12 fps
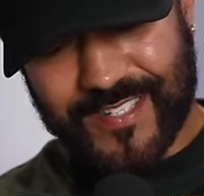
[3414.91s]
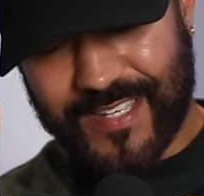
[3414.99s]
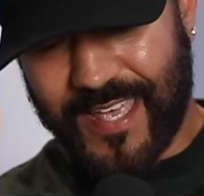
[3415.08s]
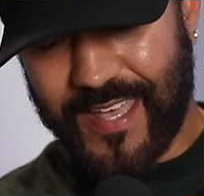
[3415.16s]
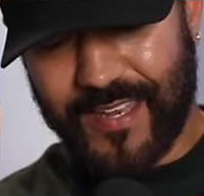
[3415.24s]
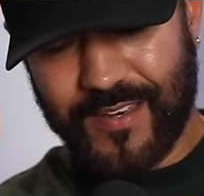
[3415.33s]

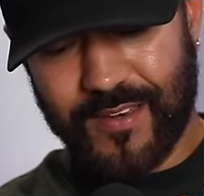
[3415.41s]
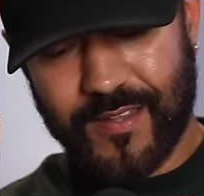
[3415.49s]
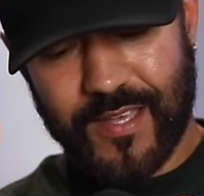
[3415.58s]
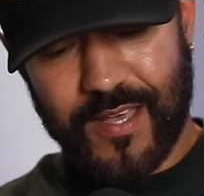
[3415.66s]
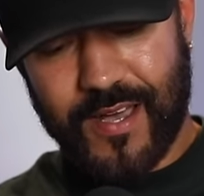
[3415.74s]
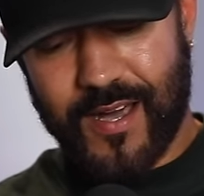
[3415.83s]
skin,
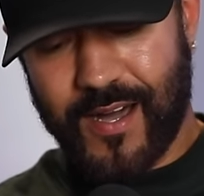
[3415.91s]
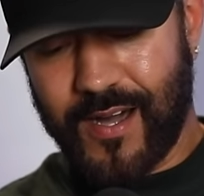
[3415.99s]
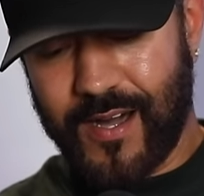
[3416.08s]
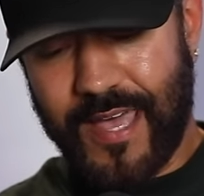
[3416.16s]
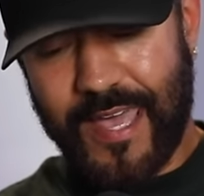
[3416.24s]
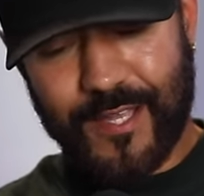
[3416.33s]

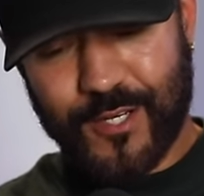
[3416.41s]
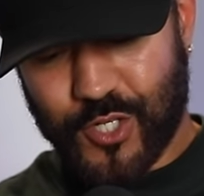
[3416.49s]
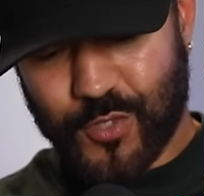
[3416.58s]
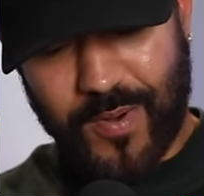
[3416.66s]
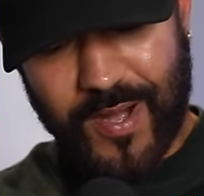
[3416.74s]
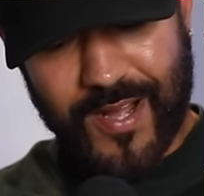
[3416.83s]
uh,
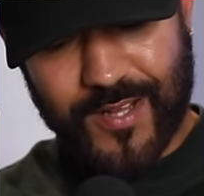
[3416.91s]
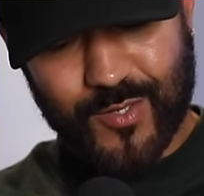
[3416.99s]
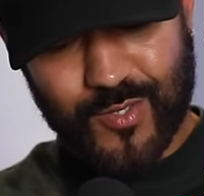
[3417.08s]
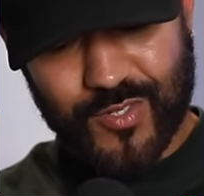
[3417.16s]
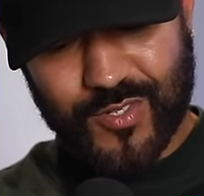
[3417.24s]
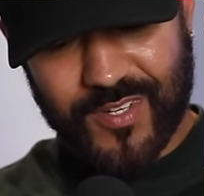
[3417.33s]
age
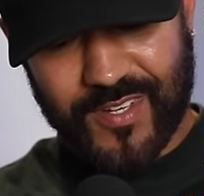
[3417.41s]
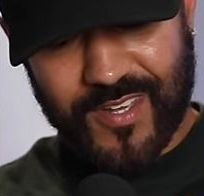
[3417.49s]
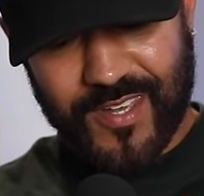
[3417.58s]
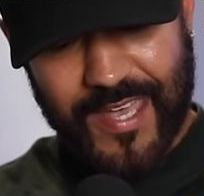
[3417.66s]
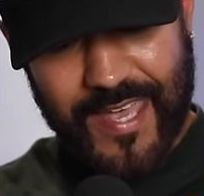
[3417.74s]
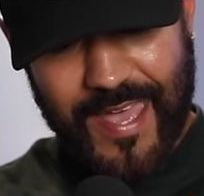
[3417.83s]
spots,
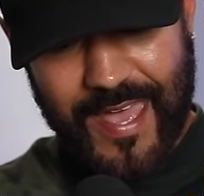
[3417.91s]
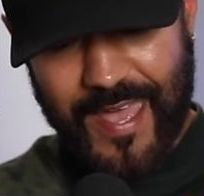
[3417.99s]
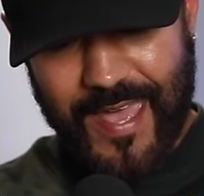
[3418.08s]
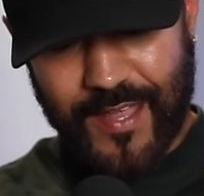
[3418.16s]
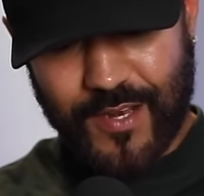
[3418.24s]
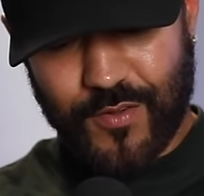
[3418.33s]

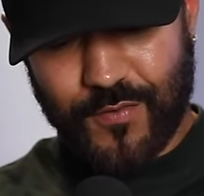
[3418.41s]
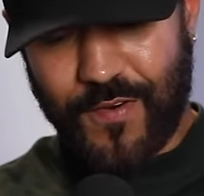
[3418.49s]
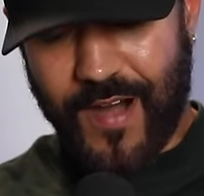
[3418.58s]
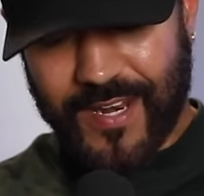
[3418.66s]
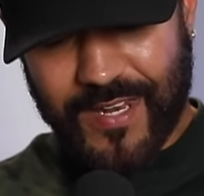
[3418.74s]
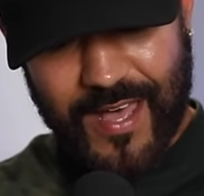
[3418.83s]
and
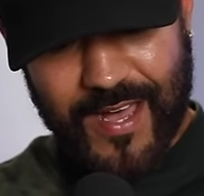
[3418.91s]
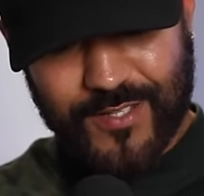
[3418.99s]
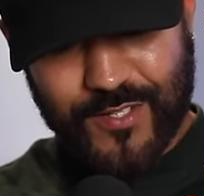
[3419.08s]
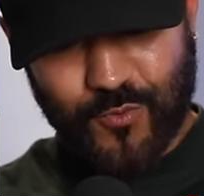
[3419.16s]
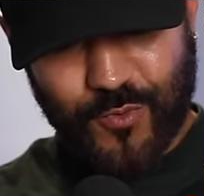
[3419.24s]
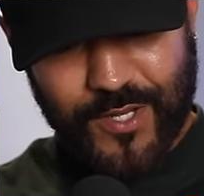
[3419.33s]
fine
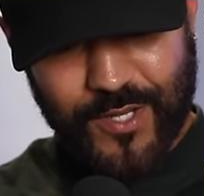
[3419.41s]
lines and